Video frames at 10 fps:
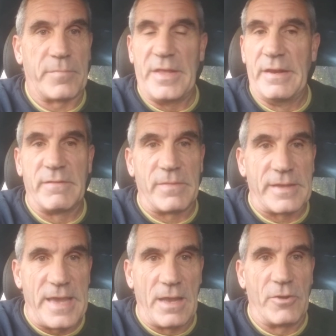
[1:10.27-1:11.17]
The
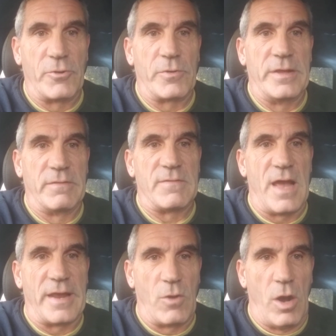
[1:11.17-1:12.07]
calendar is
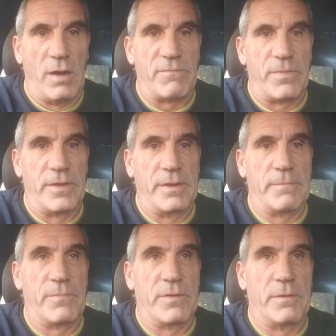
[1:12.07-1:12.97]
not off.
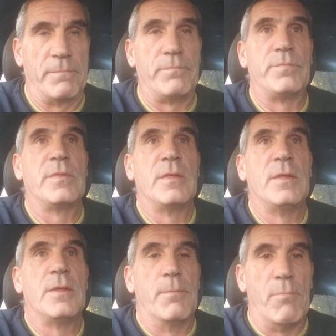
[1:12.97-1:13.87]
The
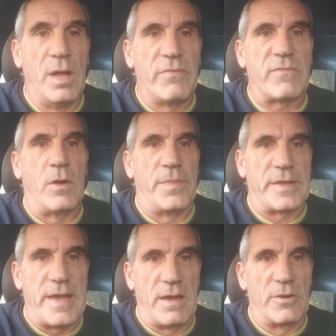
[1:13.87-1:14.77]
months on
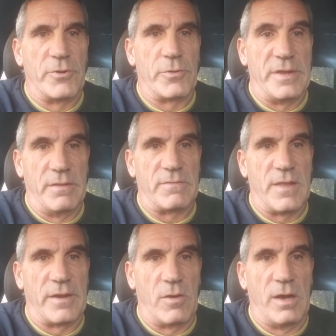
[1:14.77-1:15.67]
the calendar is
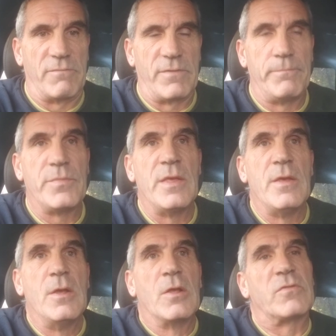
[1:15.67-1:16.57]
not off.
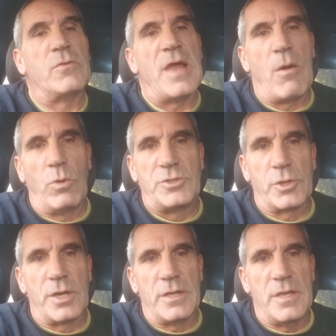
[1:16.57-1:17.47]
So now what
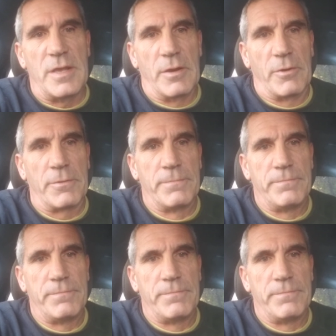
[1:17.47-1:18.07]
you're going to hear